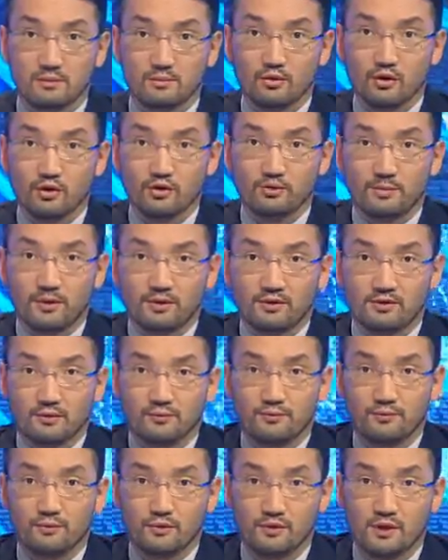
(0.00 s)
Prospects
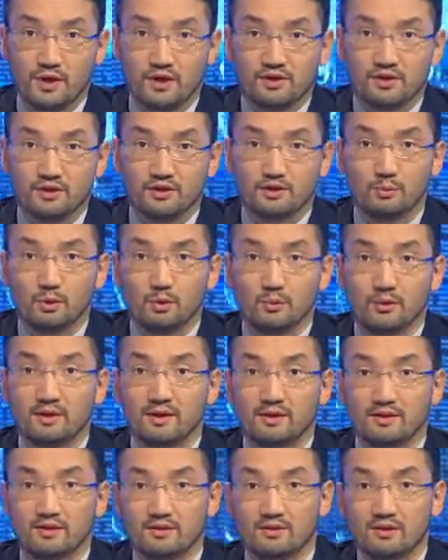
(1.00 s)
of relations between
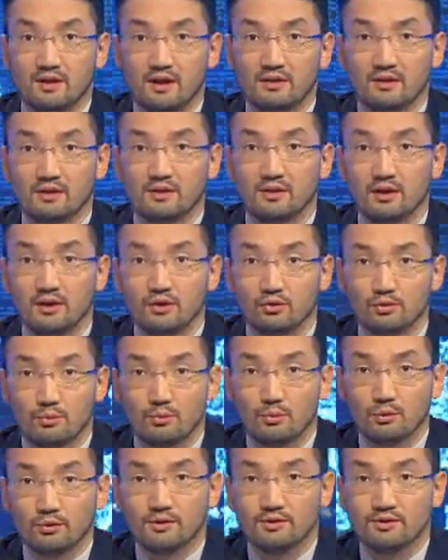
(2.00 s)
Kazakhstan and
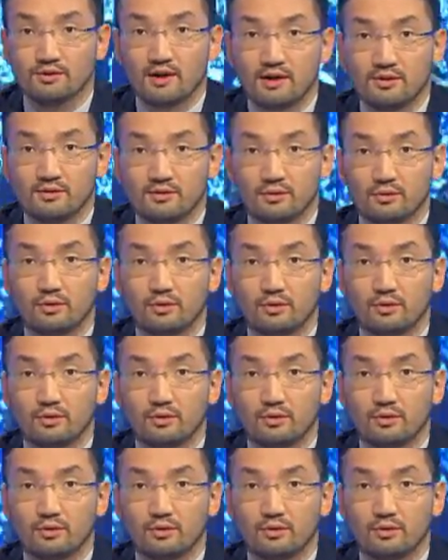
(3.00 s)
Europe were discussed on